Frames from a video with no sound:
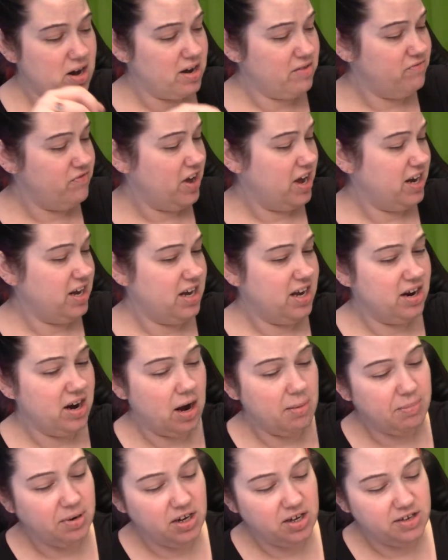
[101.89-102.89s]
confetti here
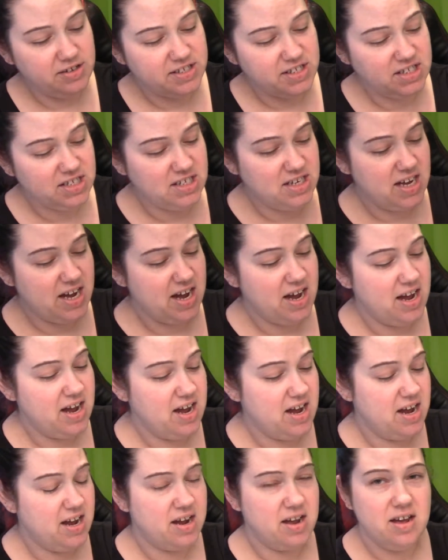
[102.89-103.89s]
I'm going to use
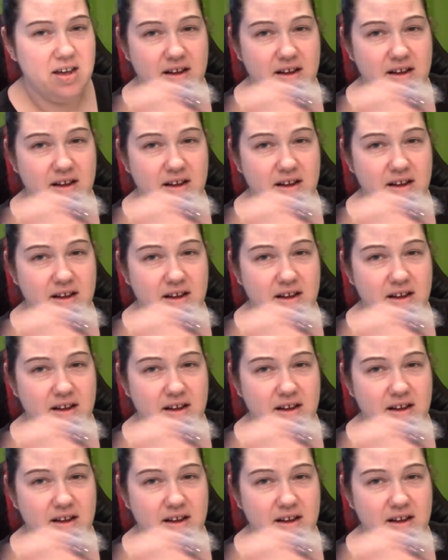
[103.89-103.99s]
today.